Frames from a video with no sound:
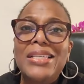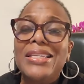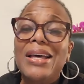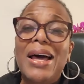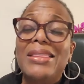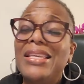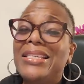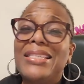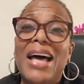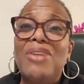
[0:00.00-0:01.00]
to
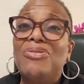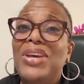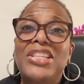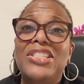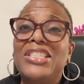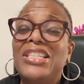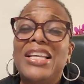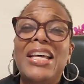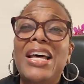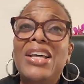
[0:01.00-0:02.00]
this salvation,
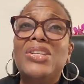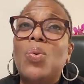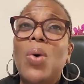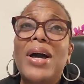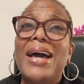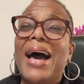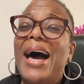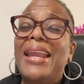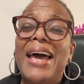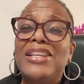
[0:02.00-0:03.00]
to what
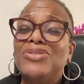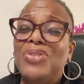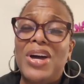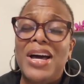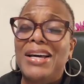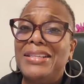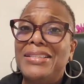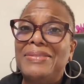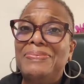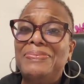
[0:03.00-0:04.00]
God has for
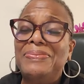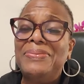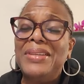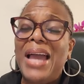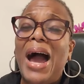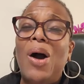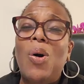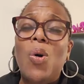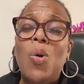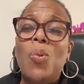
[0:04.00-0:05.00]
us. Our
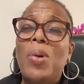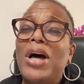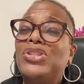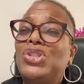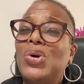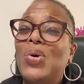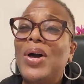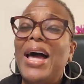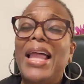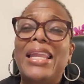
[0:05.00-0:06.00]
hope, our
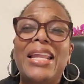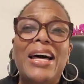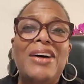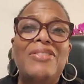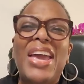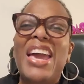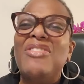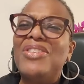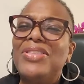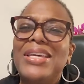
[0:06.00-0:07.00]
joy, our love,
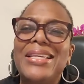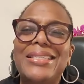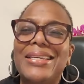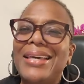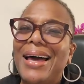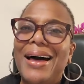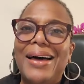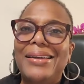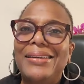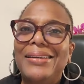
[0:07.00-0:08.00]
everything is in God.